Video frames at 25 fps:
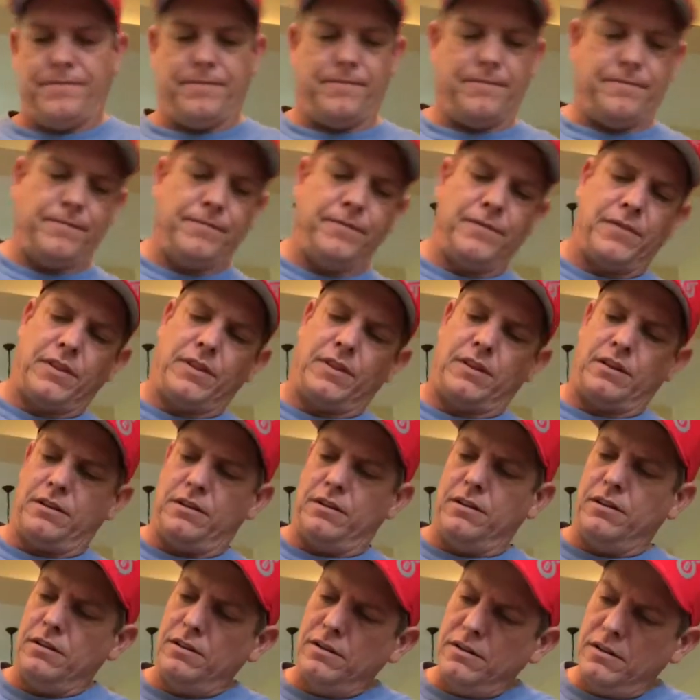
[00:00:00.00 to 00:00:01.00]

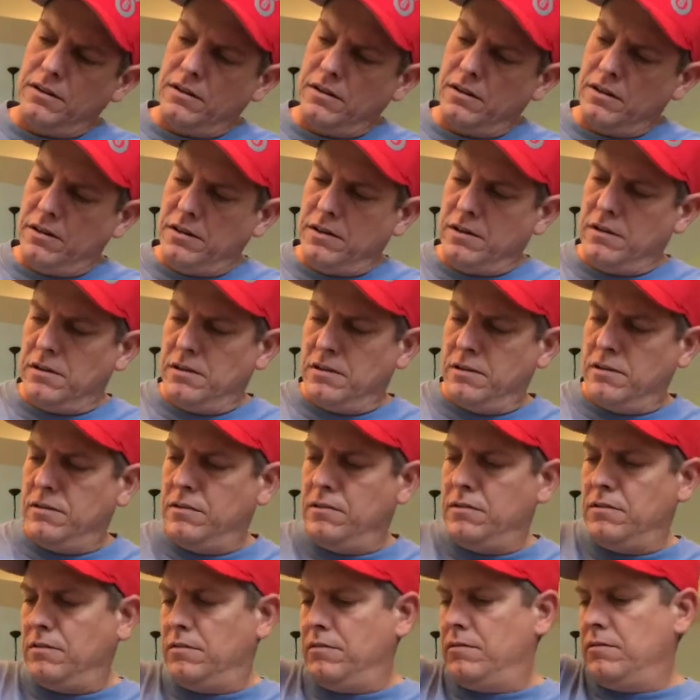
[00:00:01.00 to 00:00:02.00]

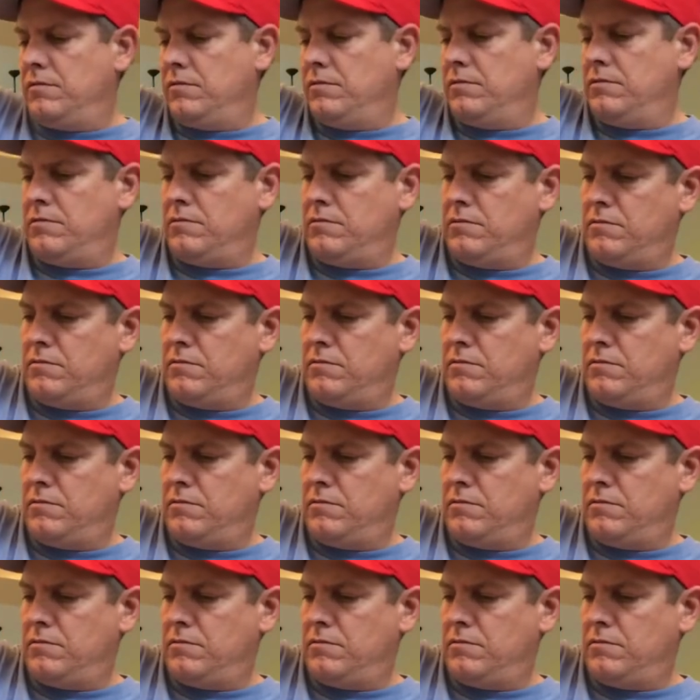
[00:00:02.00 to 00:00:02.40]
(silence)